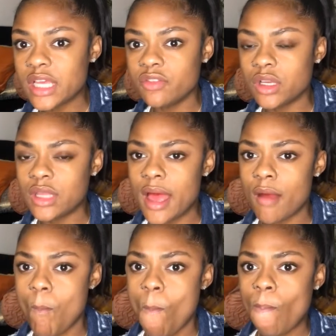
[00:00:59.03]
and they're like,
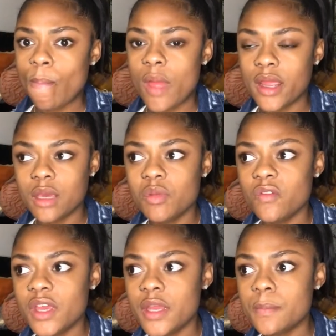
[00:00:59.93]
I get
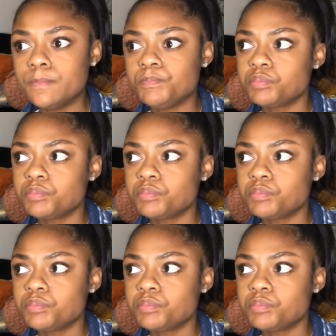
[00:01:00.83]
BV,